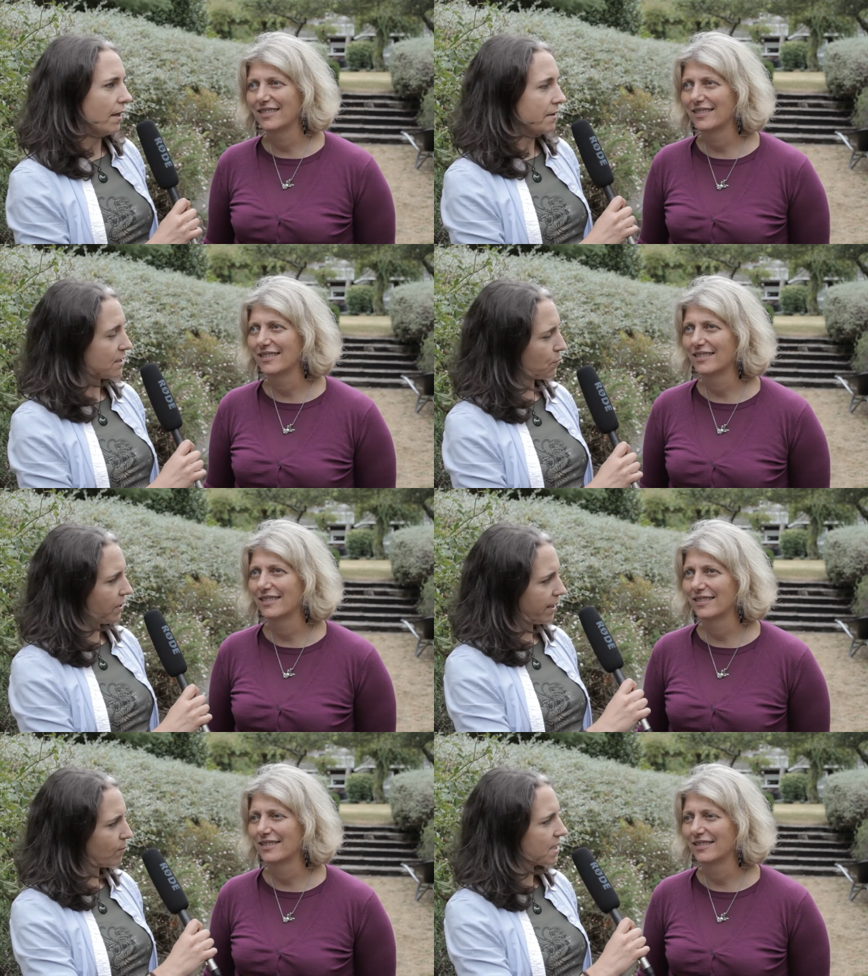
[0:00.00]
Speaker 1: that's
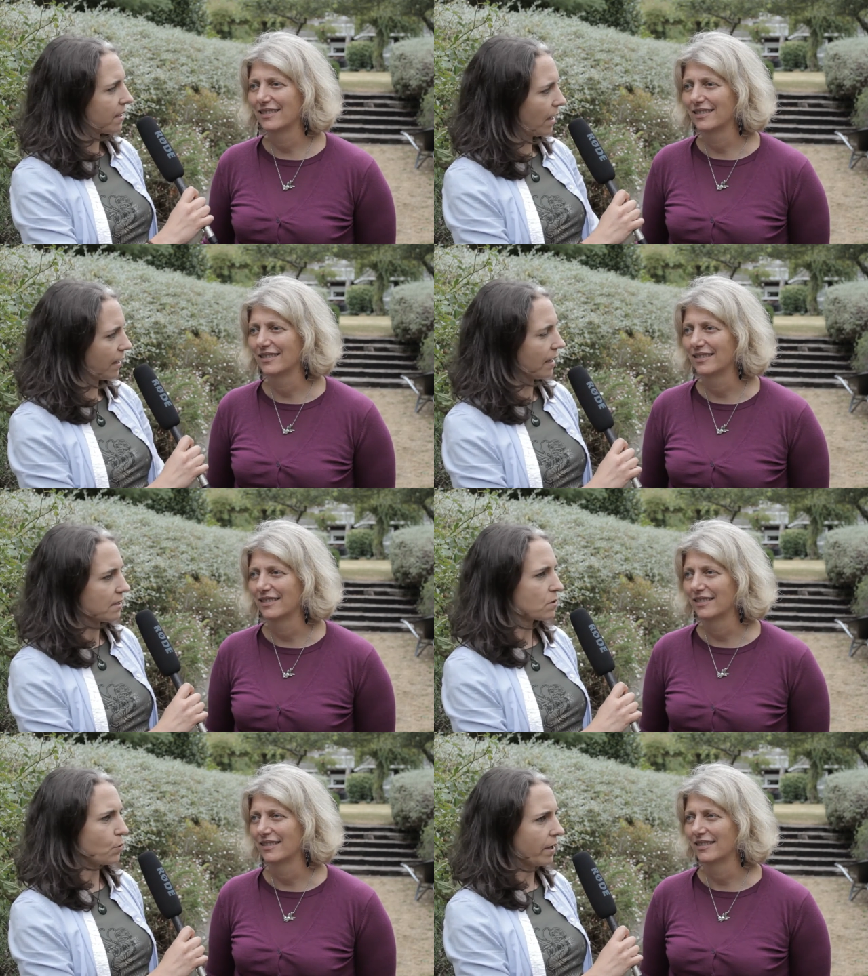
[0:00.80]
pretty limiting, I
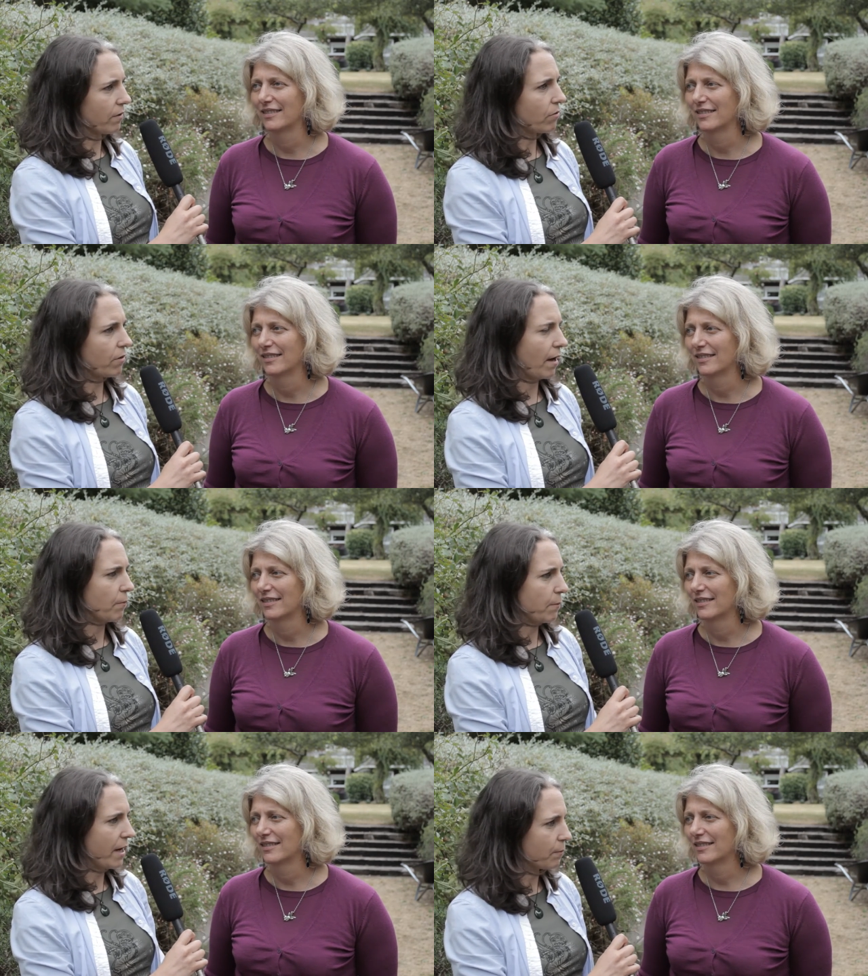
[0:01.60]
guess, with um,
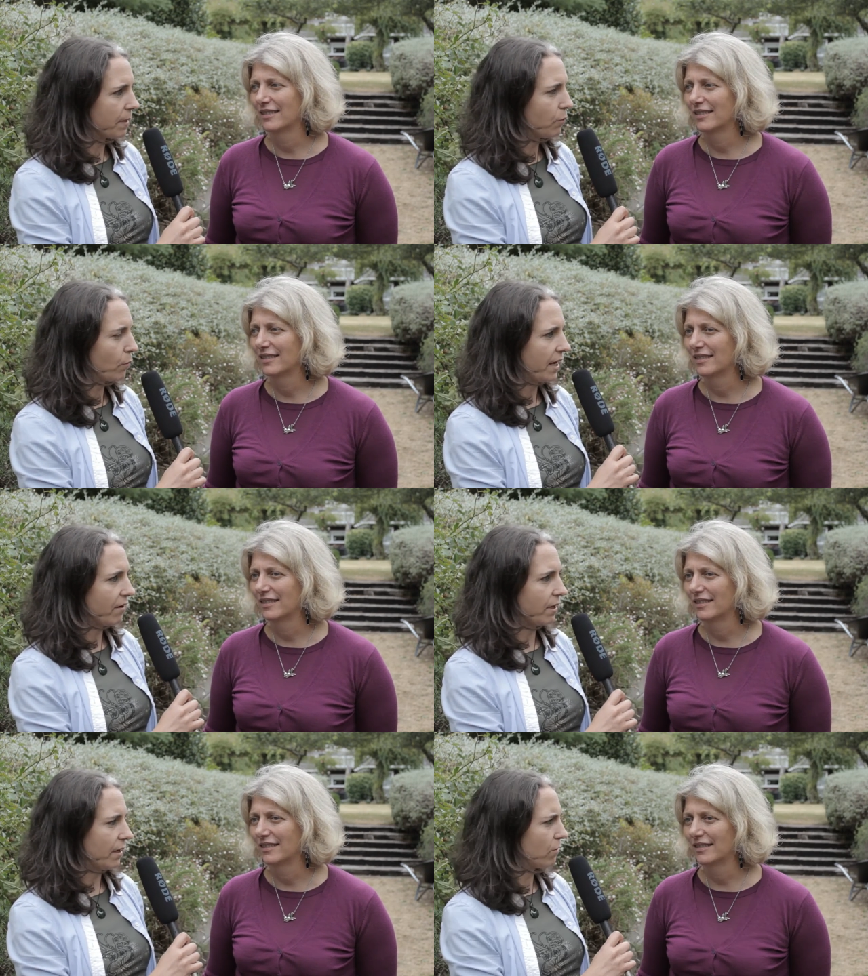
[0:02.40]
the amount of people we
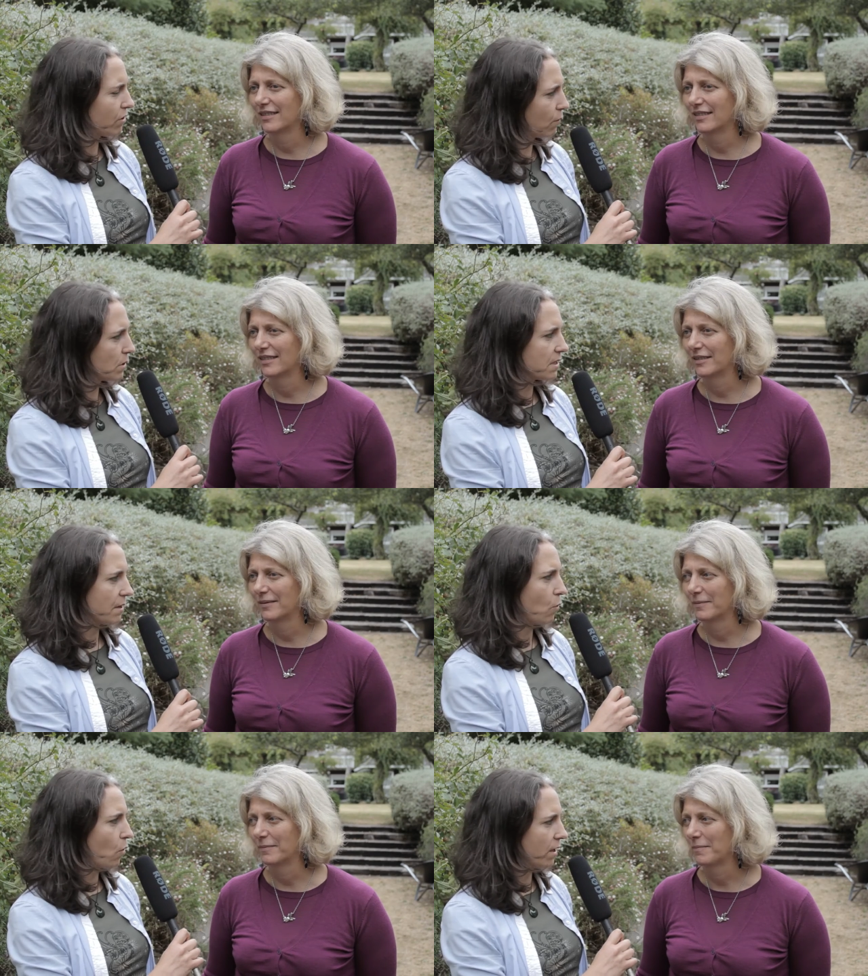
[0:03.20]
have here. Do you think we'll see
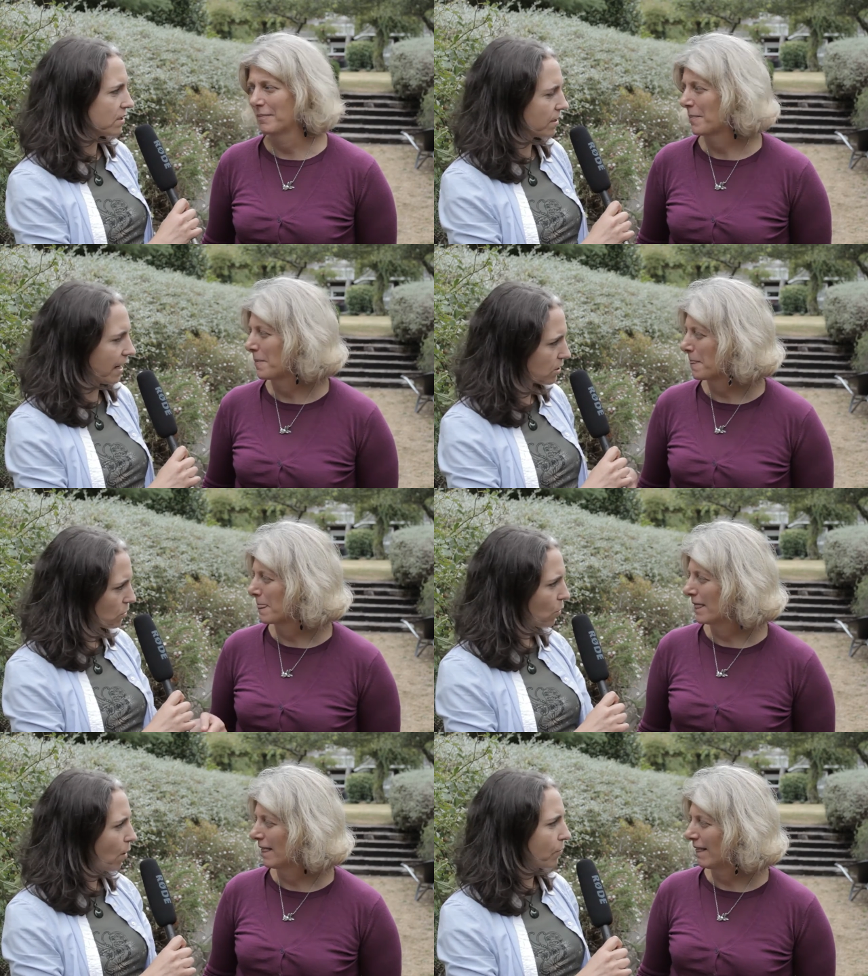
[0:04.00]
more
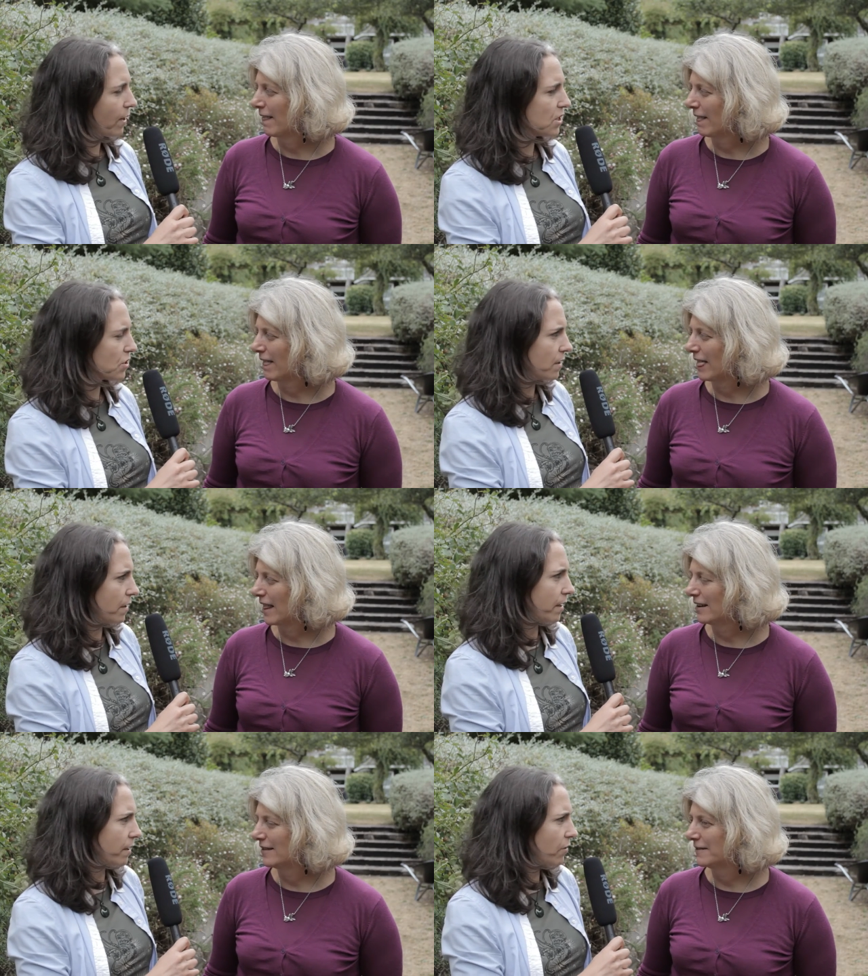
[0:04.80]
international cooperation in
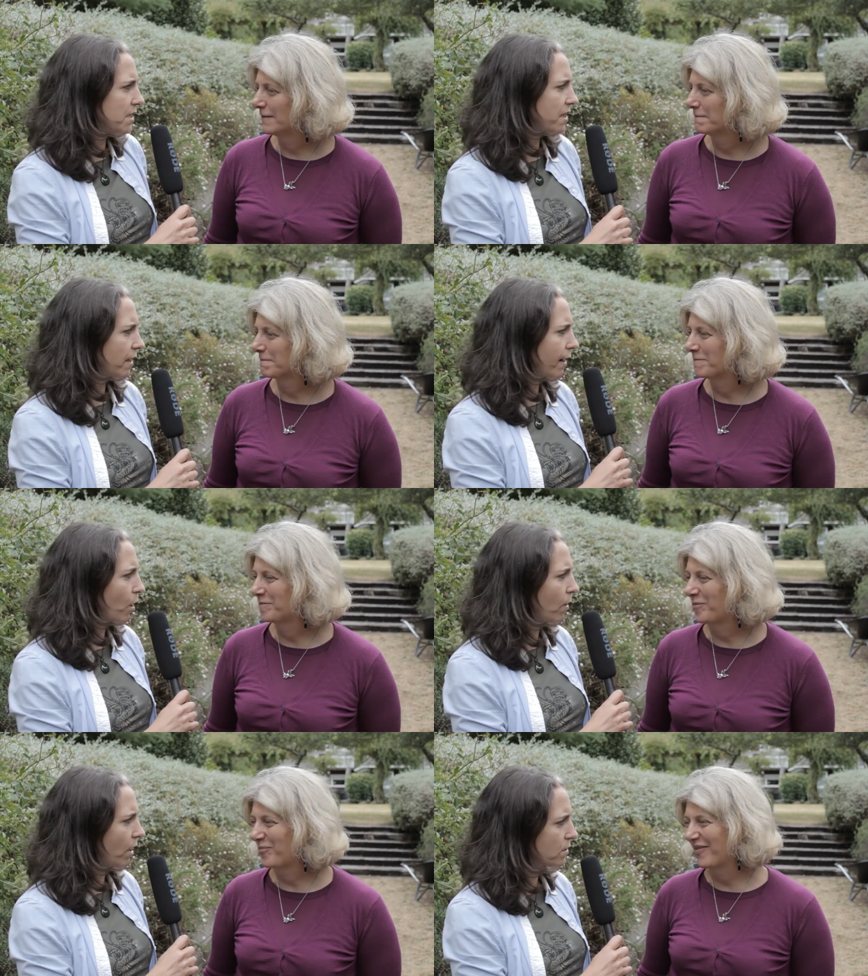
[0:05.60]
an increasingly
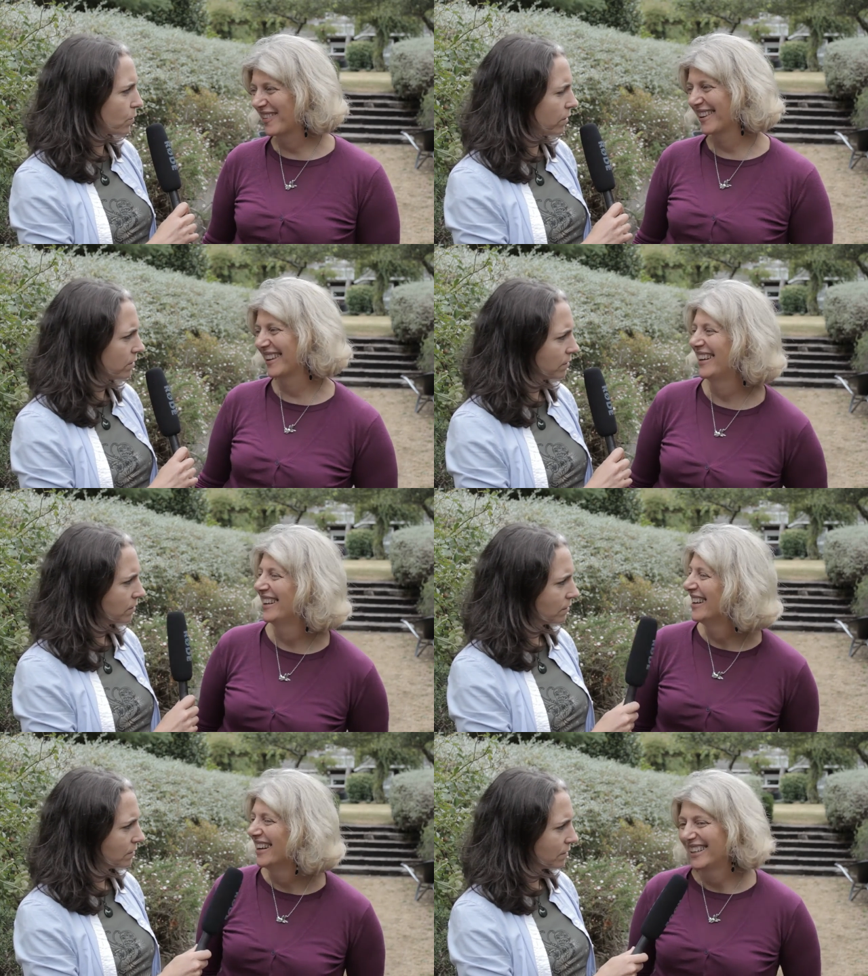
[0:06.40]
globalised world?
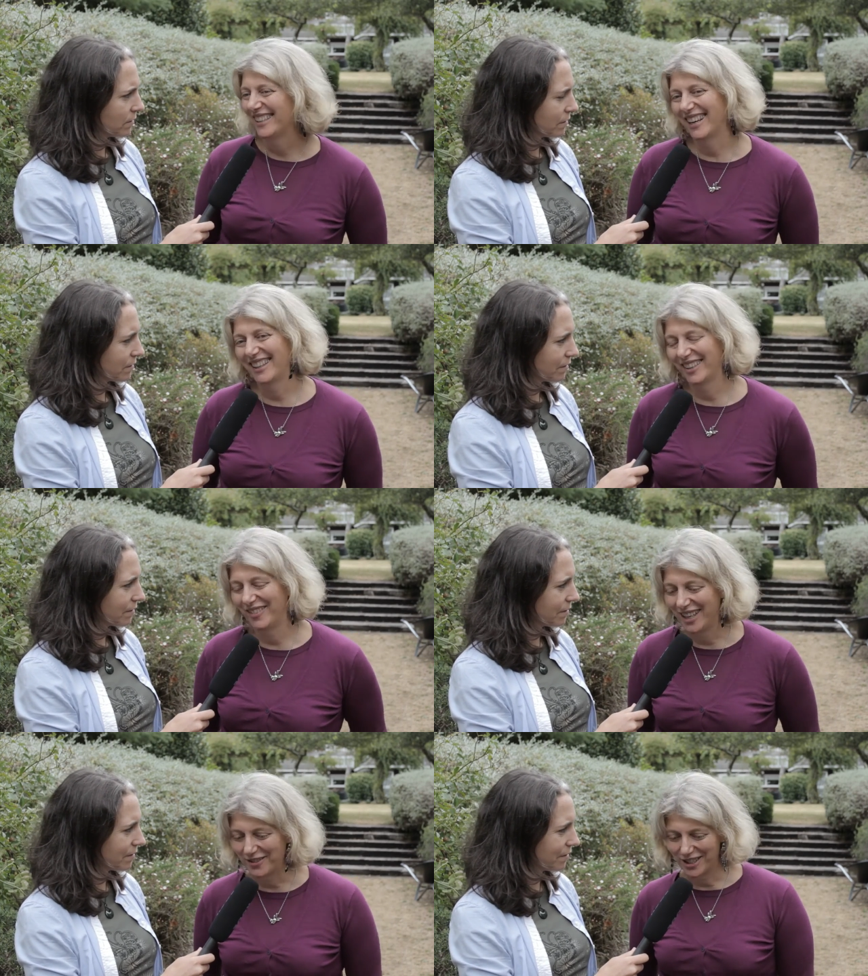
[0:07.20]
Speaker 2: Yeah, I think
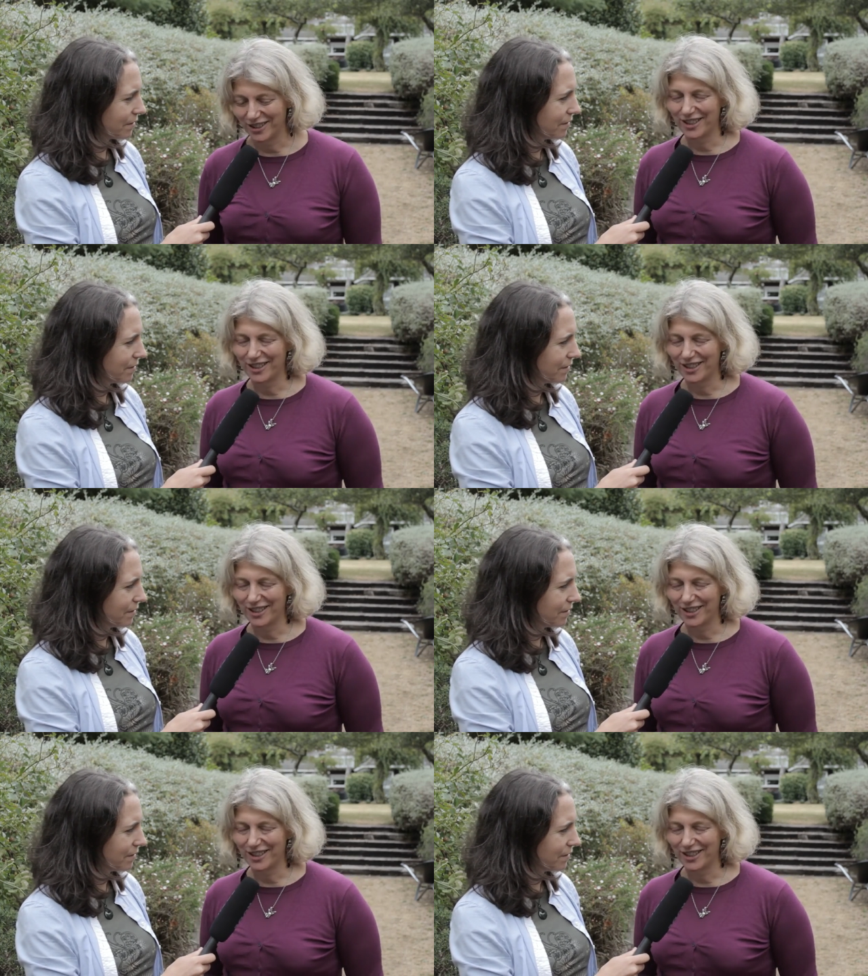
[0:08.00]
we have to. You